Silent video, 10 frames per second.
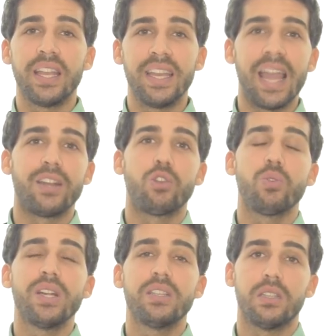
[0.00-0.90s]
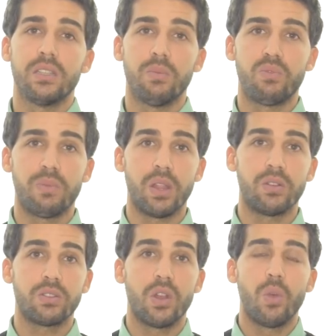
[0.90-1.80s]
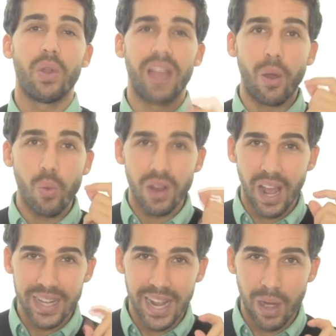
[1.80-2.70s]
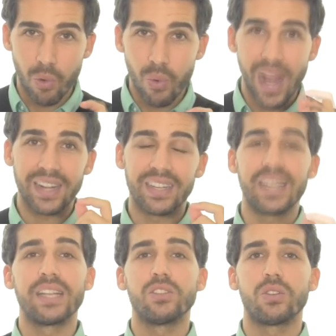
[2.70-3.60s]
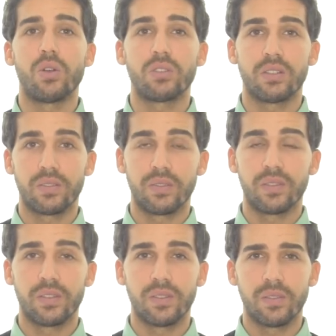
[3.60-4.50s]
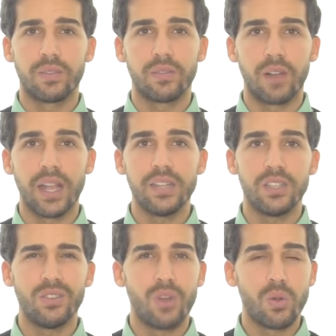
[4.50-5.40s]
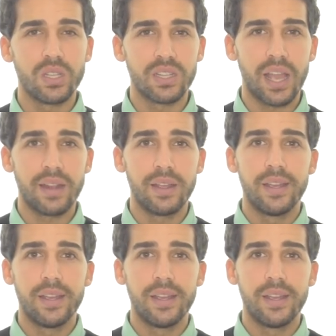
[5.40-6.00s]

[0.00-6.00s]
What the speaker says: get criticism from others without a direct insult, right? Do you notice that?